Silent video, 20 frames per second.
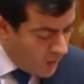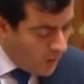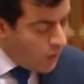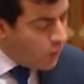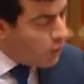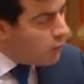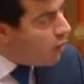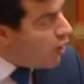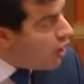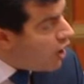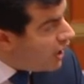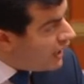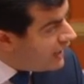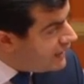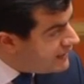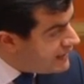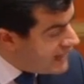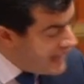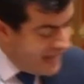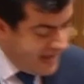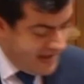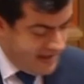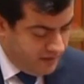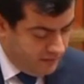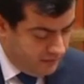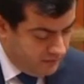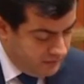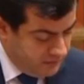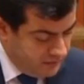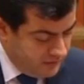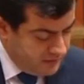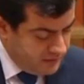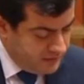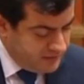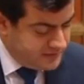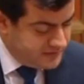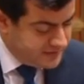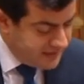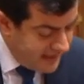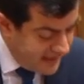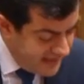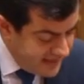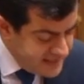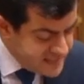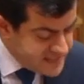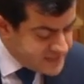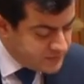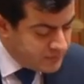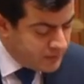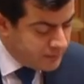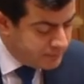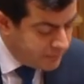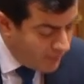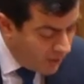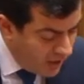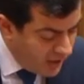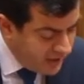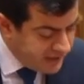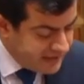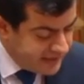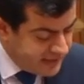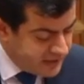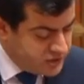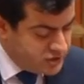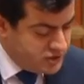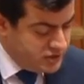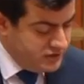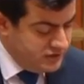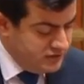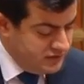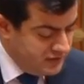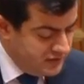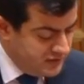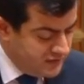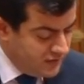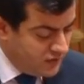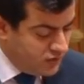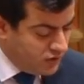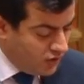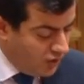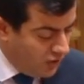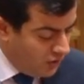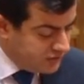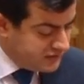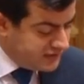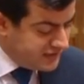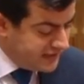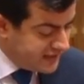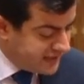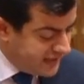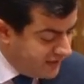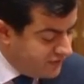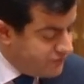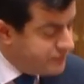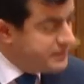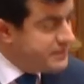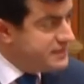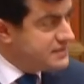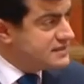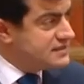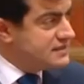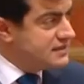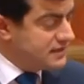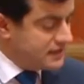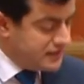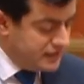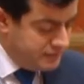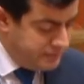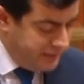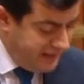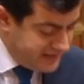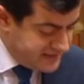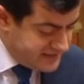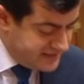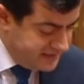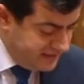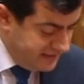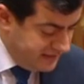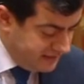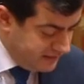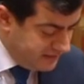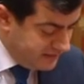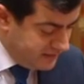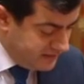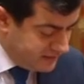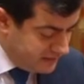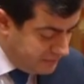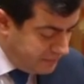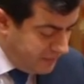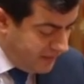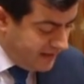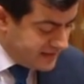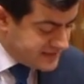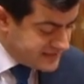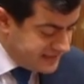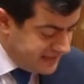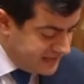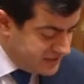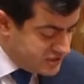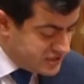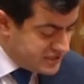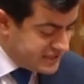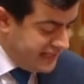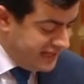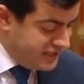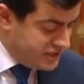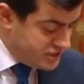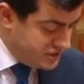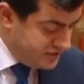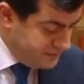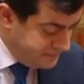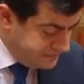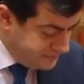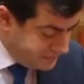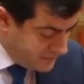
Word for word: Why now, days from a by-election that could alter the government's capacity to pass legislation,